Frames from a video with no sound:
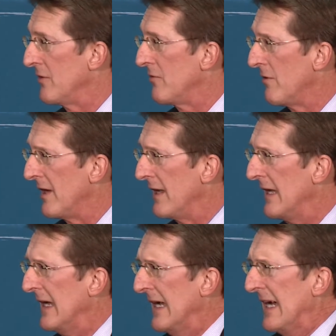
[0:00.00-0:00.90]
to quit.
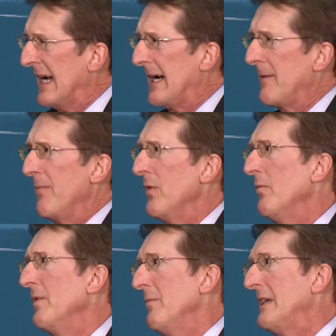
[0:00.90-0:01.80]

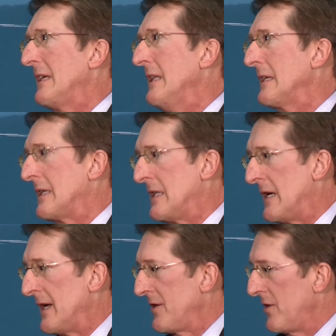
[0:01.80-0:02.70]
We see this a
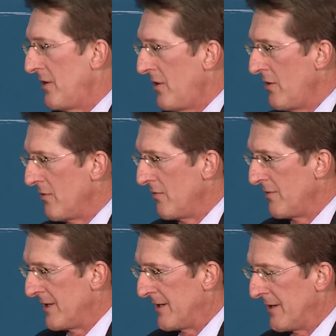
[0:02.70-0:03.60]
lot
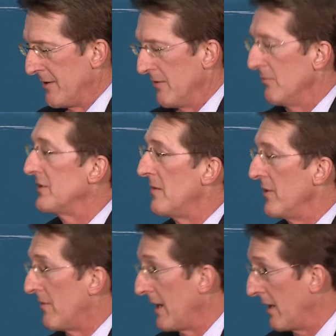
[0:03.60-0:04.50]
with some of
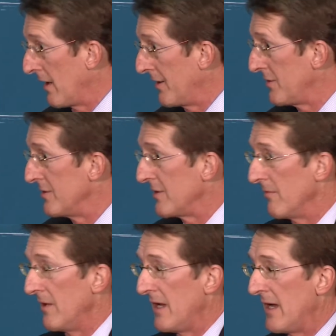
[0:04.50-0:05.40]
the regulations that
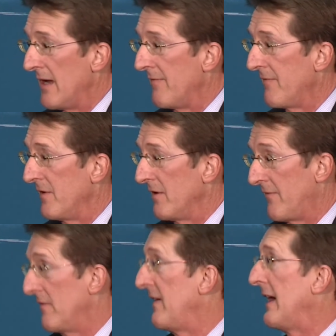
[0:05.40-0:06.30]
we have
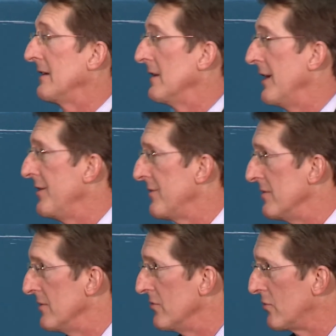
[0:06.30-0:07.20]
for
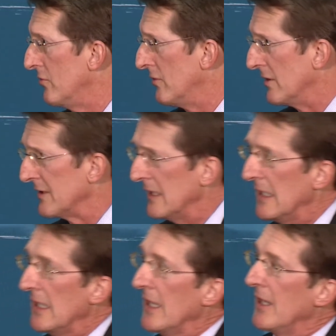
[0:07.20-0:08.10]
vaccinations in schools.
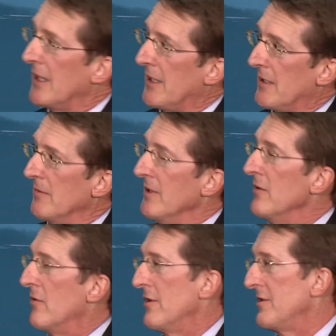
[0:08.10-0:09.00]
In
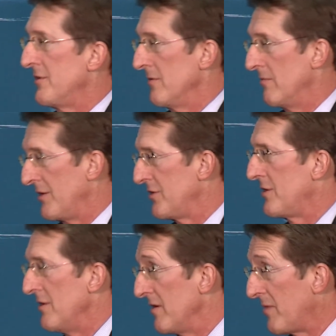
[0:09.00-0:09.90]
order to
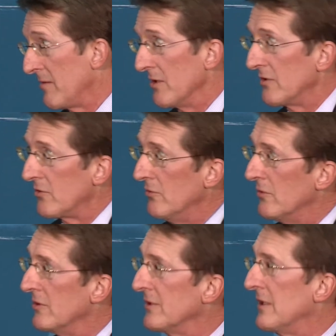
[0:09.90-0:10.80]
register in the public
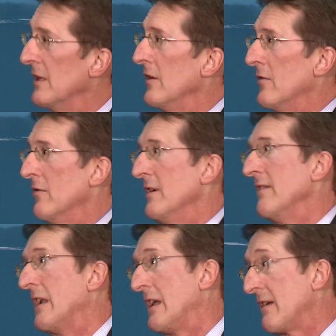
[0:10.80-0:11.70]
schools, or
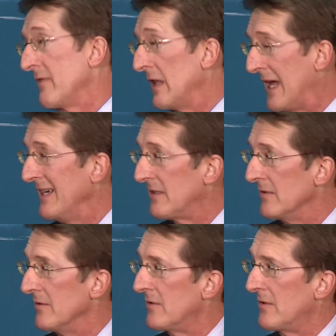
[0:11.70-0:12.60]
even a lot of the
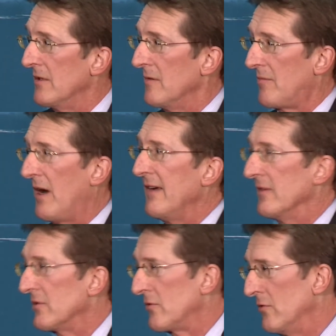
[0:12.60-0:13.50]
licensed
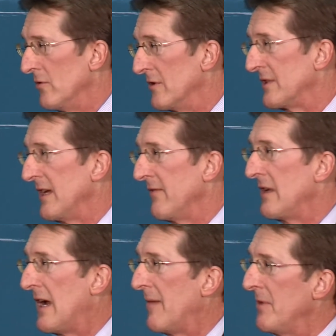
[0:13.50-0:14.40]
private schools they've
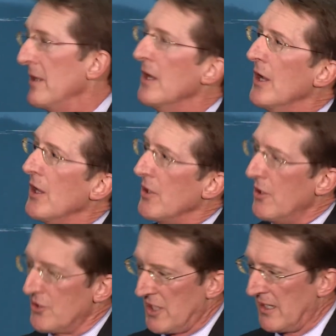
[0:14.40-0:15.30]
adopted,
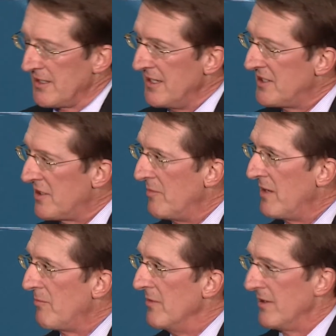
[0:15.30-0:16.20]
your child needs
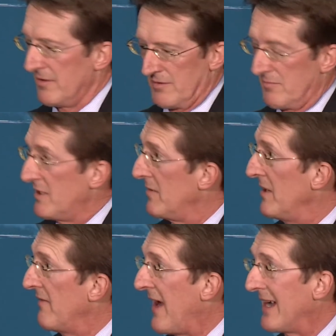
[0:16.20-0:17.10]
to
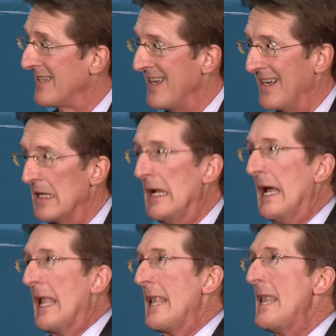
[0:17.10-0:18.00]
be vaccinated.
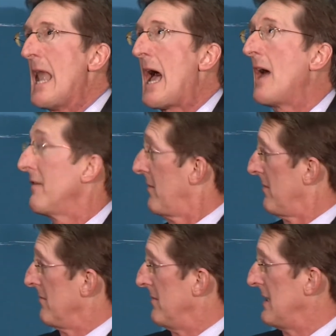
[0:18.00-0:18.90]
Not
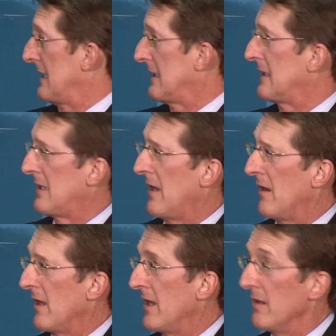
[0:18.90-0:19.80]

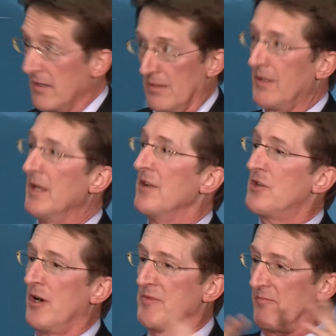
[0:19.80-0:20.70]
necessarily, again, in
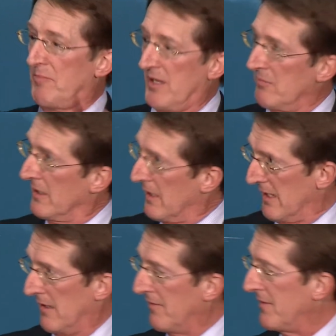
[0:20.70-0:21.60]
terms of public
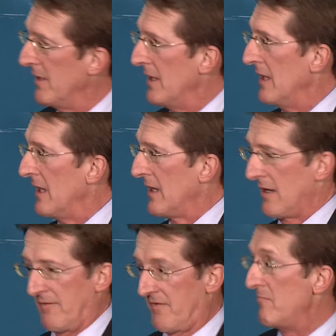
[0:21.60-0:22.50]
health,
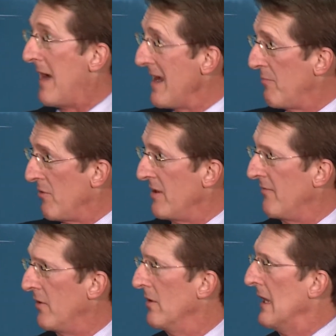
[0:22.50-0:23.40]
from my point of
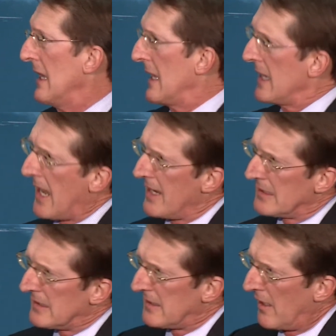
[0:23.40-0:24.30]
view, not
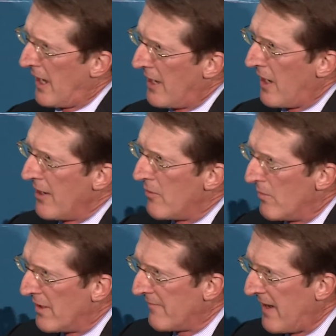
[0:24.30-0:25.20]
necessarily, I don't
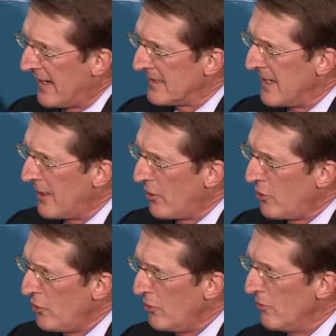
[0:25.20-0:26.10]
want to vaccinate
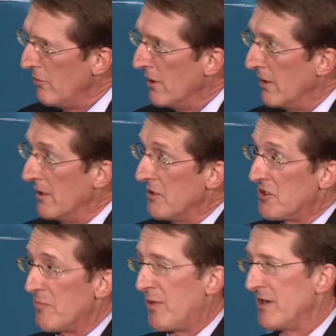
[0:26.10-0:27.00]
you
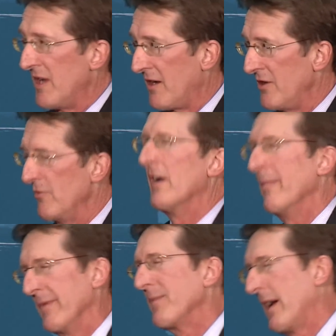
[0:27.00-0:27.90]
to protect you.
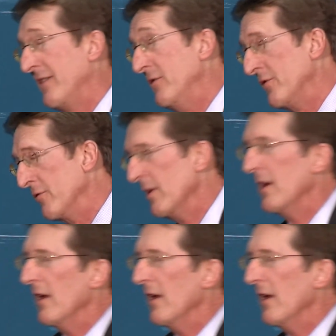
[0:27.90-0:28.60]
I do.